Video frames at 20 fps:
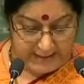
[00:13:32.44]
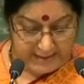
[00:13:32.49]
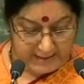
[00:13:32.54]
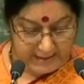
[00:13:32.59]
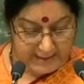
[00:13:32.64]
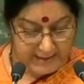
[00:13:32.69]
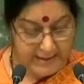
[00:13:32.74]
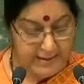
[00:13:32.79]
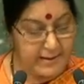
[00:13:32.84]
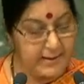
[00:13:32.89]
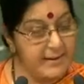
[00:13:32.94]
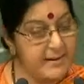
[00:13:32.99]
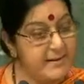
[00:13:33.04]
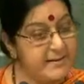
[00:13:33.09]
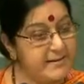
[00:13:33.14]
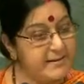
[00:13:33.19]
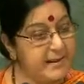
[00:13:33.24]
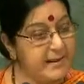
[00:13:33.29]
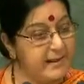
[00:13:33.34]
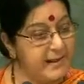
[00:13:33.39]
These
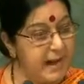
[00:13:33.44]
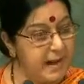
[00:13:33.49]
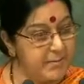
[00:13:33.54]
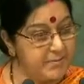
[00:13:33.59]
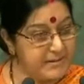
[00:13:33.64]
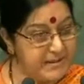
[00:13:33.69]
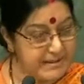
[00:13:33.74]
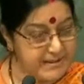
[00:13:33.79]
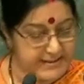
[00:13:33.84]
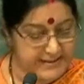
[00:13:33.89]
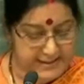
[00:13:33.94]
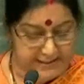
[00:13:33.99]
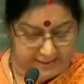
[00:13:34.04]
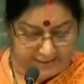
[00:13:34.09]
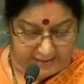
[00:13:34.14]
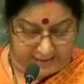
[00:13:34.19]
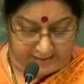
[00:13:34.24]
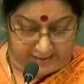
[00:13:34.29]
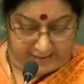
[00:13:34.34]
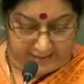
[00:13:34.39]
nations, in which
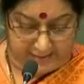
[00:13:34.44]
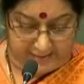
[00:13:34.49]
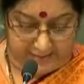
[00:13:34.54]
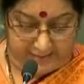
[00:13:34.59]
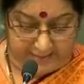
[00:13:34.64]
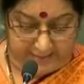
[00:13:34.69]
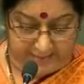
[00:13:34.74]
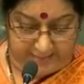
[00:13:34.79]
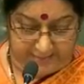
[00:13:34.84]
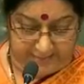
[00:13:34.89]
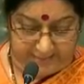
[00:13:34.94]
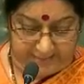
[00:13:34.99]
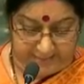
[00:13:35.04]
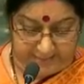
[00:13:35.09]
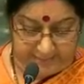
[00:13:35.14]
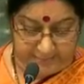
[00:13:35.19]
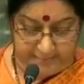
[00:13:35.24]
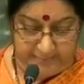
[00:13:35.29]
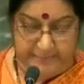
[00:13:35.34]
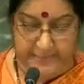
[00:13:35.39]
UN designated
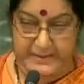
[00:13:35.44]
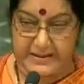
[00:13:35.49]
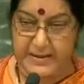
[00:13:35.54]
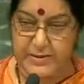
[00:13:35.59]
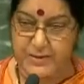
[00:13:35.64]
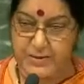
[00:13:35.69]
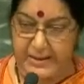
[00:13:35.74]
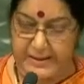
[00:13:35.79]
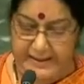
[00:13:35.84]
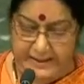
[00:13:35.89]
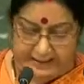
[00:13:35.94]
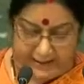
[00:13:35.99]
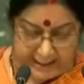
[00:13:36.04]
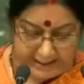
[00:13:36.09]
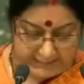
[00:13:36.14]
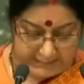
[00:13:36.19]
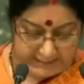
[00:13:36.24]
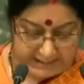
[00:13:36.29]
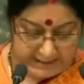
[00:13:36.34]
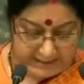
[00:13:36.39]
terrorists roam
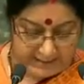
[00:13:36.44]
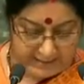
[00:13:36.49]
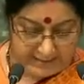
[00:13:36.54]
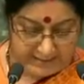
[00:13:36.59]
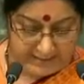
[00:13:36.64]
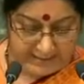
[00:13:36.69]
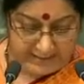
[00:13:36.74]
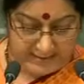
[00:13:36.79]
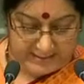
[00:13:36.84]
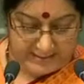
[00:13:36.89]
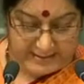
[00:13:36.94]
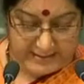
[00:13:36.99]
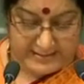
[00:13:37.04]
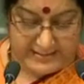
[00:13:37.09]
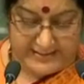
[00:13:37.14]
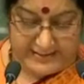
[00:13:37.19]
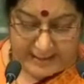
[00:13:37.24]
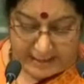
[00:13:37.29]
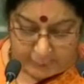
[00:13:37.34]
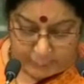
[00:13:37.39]
freely, lead
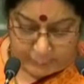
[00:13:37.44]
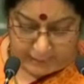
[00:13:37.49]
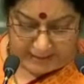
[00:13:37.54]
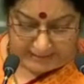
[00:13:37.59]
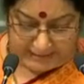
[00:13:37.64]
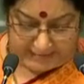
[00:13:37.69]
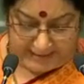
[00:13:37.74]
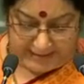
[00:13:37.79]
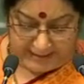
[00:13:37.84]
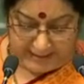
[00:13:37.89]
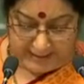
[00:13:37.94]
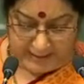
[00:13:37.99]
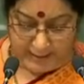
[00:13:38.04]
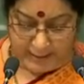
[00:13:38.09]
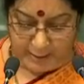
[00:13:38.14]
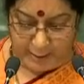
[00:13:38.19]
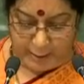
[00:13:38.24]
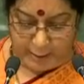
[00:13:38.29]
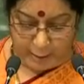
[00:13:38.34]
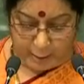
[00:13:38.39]

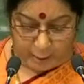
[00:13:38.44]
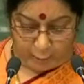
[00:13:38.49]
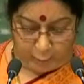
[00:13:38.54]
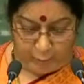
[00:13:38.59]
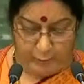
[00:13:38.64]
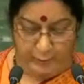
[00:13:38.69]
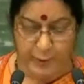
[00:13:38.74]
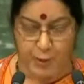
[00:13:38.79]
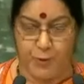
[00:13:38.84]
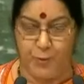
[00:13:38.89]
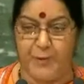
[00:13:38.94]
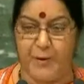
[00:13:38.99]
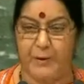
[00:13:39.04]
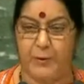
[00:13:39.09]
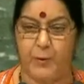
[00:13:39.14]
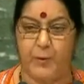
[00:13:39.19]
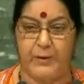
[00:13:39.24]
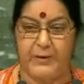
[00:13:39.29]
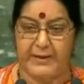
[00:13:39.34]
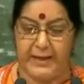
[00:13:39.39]
processions,
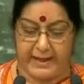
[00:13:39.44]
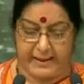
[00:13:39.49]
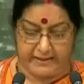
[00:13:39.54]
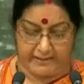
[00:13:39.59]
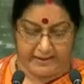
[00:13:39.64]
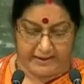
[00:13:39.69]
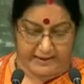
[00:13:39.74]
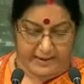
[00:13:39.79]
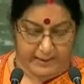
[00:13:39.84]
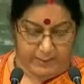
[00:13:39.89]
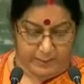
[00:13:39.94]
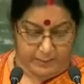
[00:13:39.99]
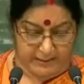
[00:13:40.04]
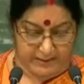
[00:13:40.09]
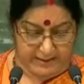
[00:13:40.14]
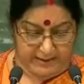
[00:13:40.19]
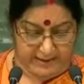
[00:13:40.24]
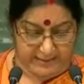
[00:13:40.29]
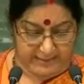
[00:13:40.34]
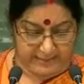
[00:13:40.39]
and deliver their
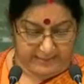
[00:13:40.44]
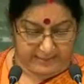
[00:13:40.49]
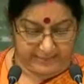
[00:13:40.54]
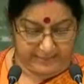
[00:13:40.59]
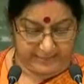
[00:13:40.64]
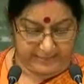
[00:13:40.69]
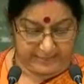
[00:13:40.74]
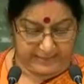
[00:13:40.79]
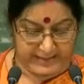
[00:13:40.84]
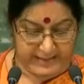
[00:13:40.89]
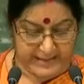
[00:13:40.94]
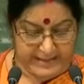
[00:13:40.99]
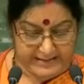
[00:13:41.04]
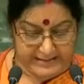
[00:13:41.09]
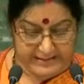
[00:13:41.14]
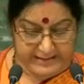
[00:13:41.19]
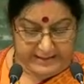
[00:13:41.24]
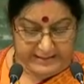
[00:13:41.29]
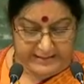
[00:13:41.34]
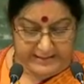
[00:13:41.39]
poisonous sermons
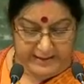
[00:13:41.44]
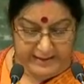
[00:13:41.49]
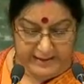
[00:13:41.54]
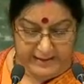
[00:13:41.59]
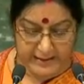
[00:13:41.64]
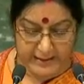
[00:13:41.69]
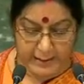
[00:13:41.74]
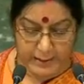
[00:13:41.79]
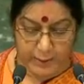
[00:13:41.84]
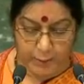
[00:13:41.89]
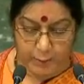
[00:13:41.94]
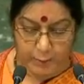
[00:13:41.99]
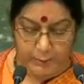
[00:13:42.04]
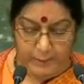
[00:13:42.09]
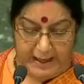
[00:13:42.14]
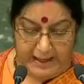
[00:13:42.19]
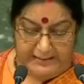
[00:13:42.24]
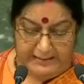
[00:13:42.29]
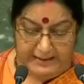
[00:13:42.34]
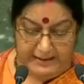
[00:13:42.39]
of hate with
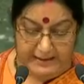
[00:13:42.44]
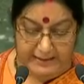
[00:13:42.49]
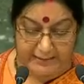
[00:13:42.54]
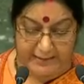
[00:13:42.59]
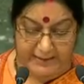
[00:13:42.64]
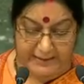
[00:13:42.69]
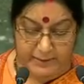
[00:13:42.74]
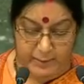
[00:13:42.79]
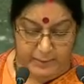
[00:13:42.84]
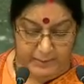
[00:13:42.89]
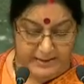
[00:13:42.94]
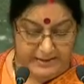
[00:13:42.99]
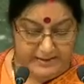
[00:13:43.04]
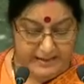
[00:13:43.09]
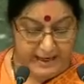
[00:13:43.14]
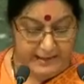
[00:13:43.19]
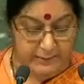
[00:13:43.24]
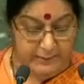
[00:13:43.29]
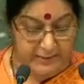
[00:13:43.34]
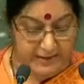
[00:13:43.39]
impunity,
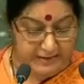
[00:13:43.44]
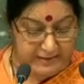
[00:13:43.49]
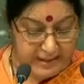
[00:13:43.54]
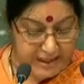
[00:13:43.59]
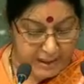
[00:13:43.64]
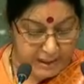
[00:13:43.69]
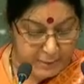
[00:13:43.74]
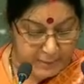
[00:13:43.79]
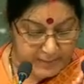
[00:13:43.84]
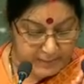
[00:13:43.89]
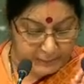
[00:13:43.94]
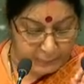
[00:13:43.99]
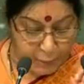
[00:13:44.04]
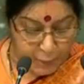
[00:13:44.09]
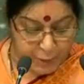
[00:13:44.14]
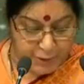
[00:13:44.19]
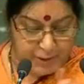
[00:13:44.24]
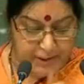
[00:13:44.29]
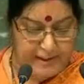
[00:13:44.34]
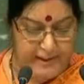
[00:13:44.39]
are as
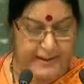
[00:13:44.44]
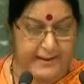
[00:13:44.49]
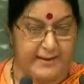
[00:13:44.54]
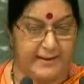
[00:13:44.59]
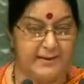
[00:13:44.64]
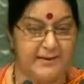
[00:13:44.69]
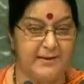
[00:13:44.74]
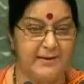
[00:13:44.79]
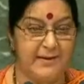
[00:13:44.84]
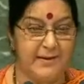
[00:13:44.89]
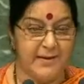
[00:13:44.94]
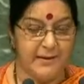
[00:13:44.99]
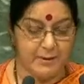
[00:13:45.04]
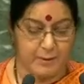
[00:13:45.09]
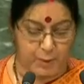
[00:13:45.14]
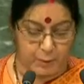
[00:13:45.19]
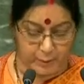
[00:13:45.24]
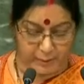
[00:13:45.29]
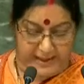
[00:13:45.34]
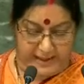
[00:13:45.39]
culpable as
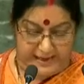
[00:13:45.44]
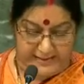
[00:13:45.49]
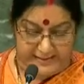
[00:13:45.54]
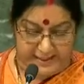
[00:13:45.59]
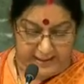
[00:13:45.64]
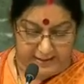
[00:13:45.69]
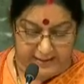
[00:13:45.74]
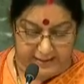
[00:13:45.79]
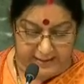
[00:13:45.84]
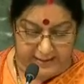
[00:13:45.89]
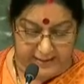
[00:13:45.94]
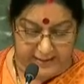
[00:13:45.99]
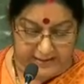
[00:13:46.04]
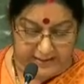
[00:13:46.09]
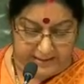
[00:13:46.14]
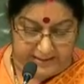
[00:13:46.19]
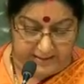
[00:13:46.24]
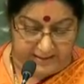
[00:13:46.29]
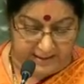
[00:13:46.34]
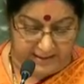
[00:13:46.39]
the very terrorists
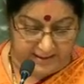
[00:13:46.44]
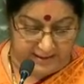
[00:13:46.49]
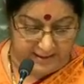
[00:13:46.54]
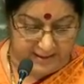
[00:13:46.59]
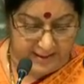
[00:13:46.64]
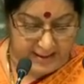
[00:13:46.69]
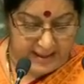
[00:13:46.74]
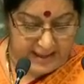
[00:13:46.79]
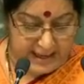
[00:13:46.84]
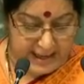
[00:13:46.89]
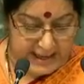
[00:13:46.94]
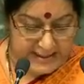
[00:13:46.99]
they harbor.